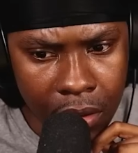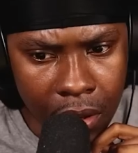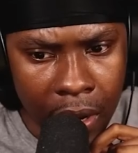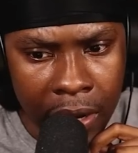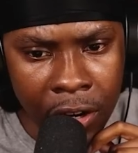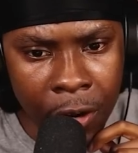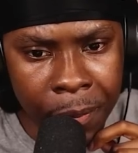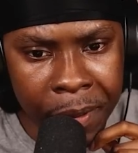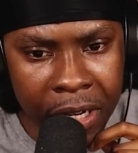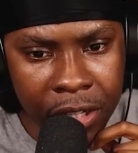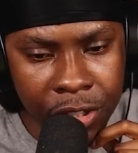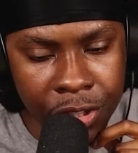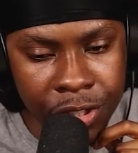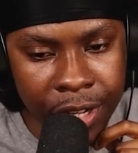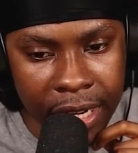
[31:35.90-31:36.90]
Your
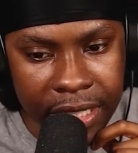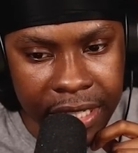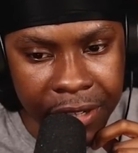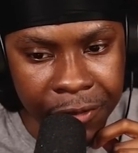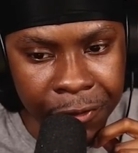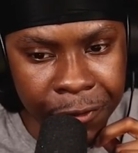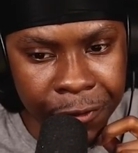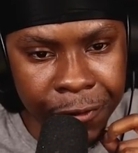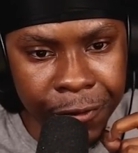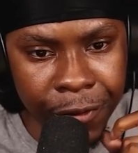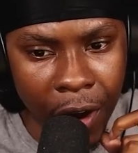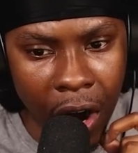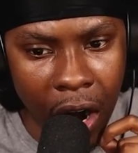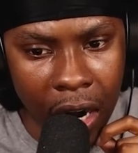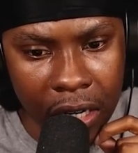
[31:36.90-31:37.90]
Pikachu's getting
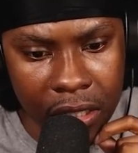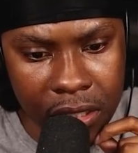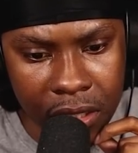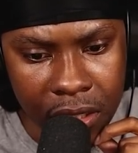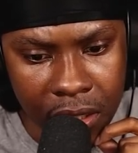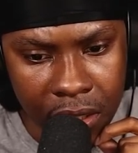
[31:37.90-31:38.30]
fucked.